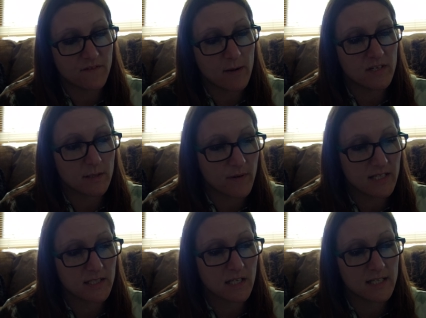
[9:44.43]
famines and
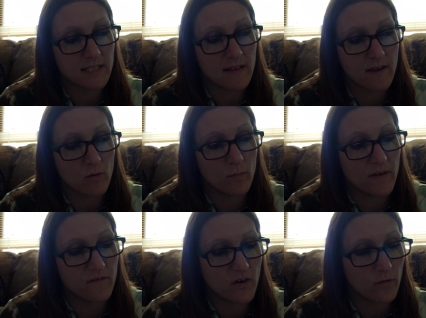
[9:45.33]
pestilence, and there will
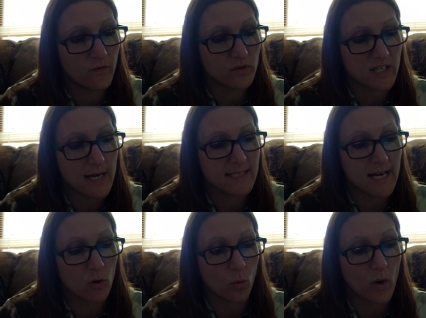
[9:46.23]
be fearful sights
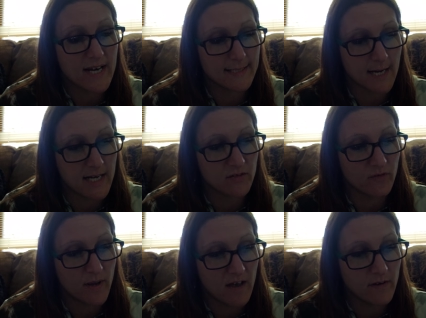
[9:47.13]
and great signs
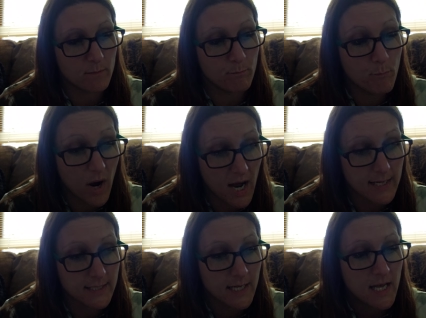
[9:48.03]
from heaven.
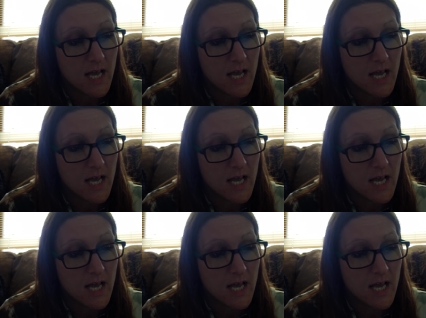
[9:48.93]
But